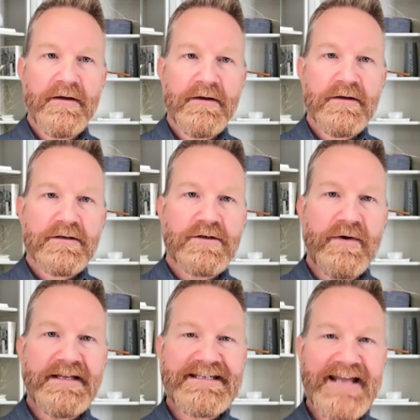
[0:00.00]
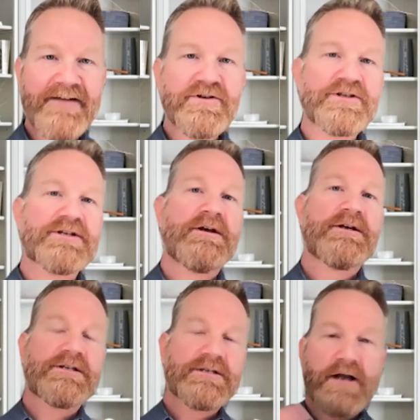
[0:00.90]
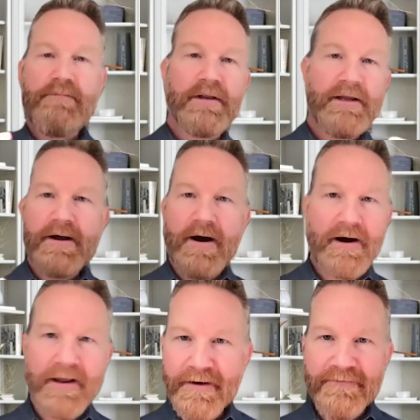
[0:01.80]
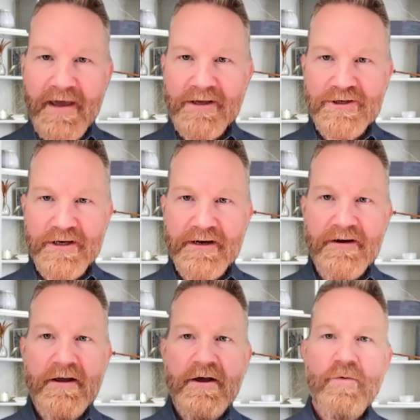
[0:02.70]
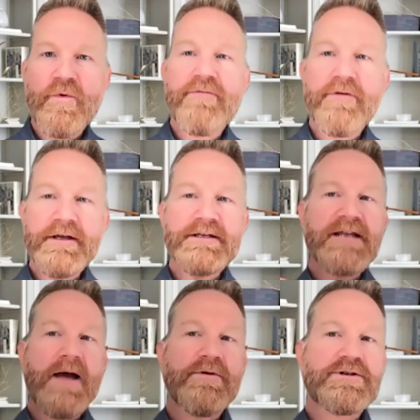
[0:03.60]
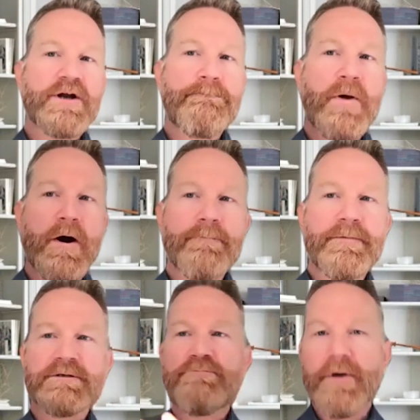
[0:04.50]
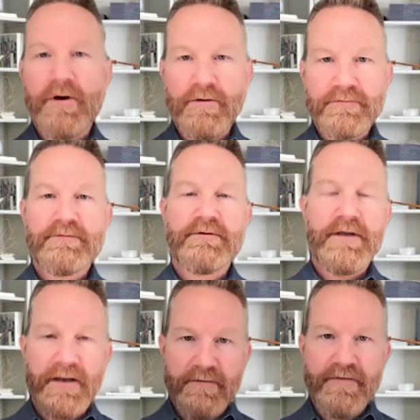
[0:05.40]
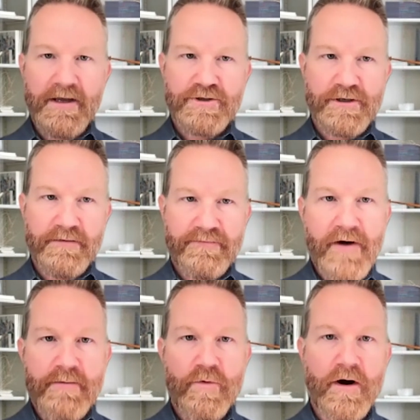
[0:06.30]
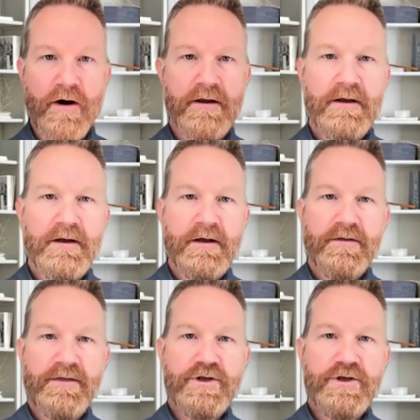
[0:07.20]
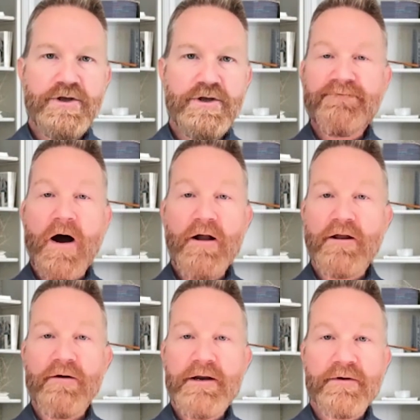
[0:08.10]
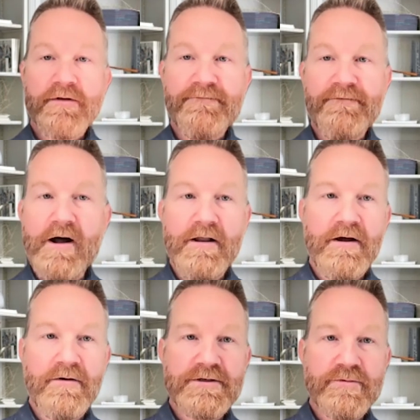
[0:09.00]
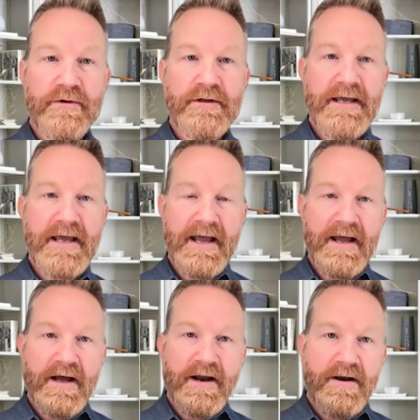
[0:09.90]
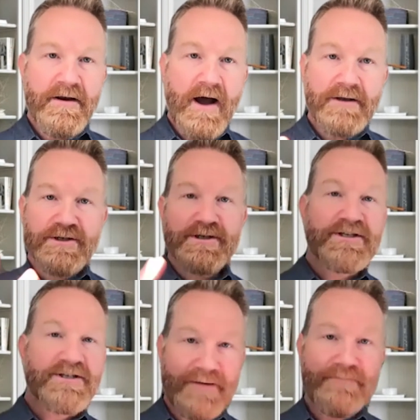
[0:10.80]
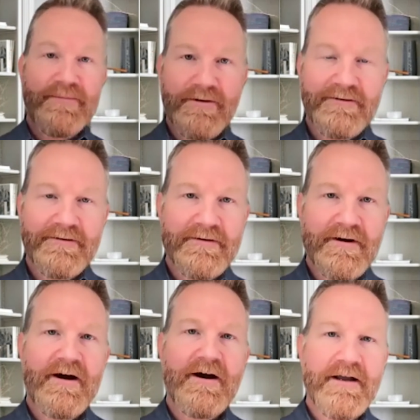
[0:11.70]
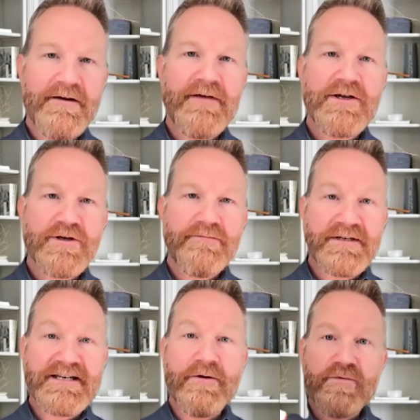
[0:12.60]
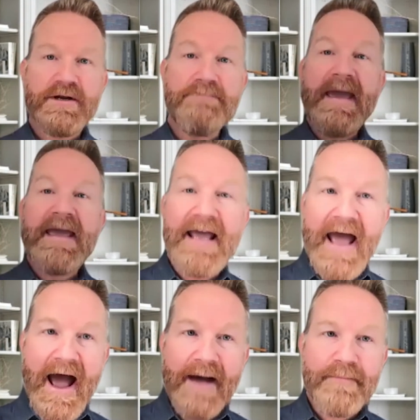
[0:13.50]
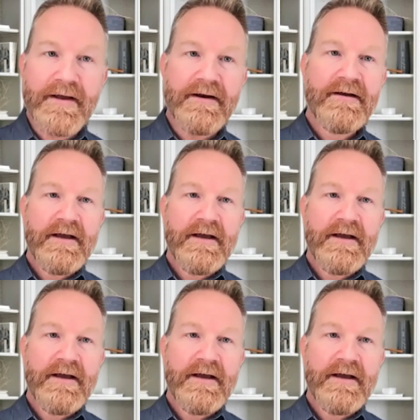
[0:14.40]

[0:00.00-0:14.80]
So instead of just stumbling on innovation, we've really established a purpose-built innovation framework that anyone can follow to really not just stumble on innovation, but to make it happen.